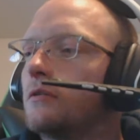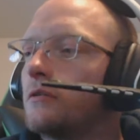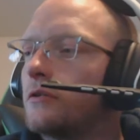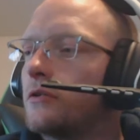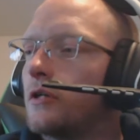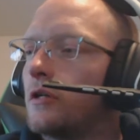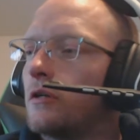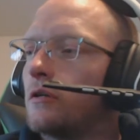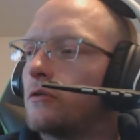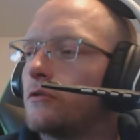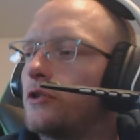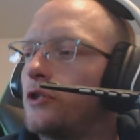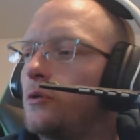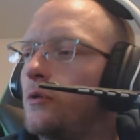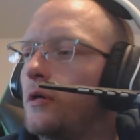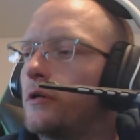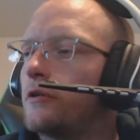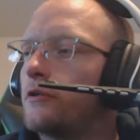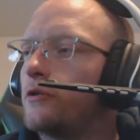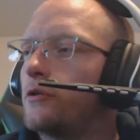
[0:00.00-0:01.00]
So
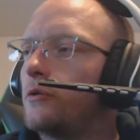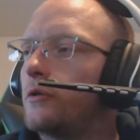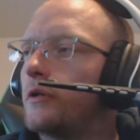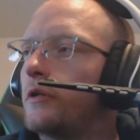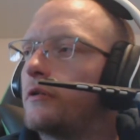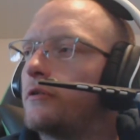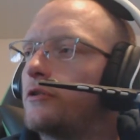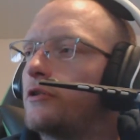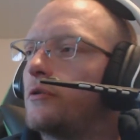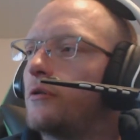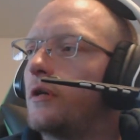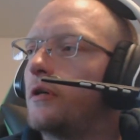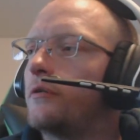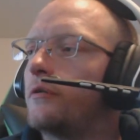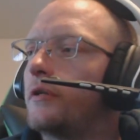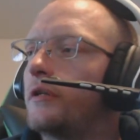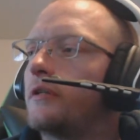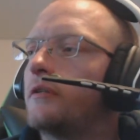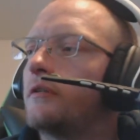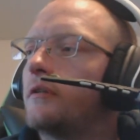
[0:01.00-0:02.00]
200, 200,
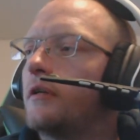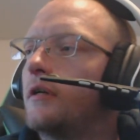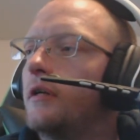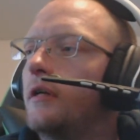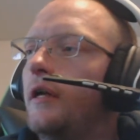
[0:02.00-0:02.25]
200,